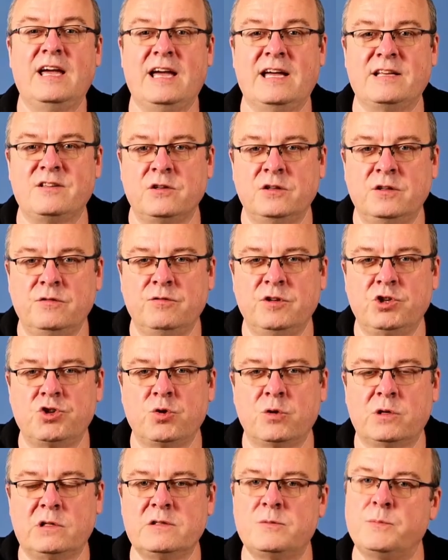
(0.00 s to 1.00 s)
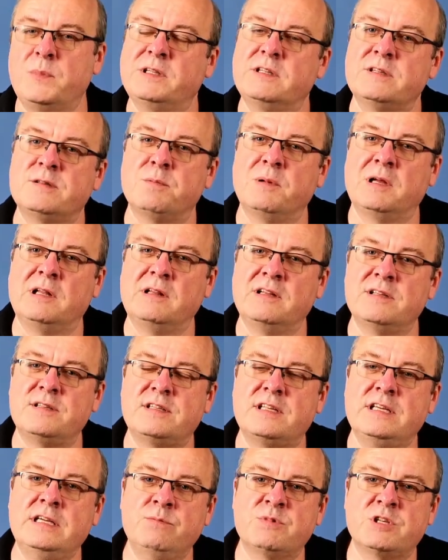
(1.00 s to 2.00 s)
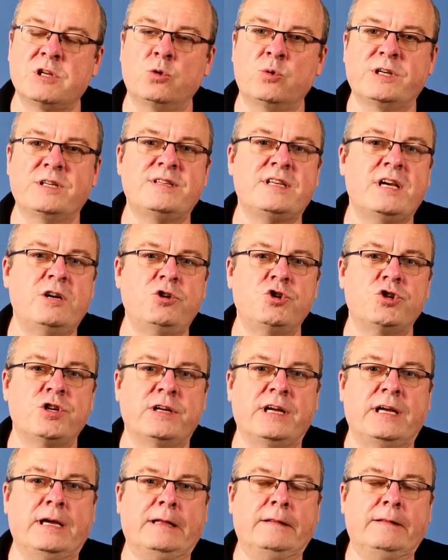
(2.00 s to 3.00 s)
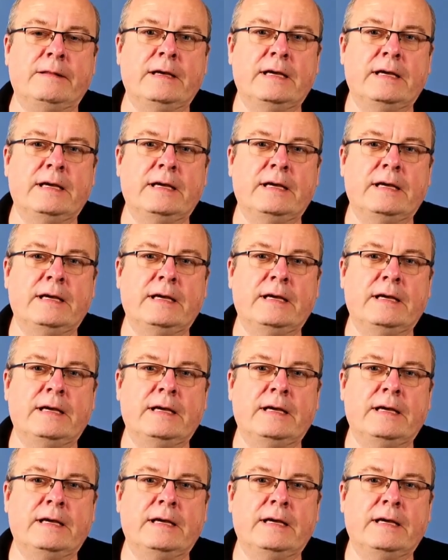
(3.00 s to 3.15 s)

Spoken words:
as individuals, but as well as teams and organization again.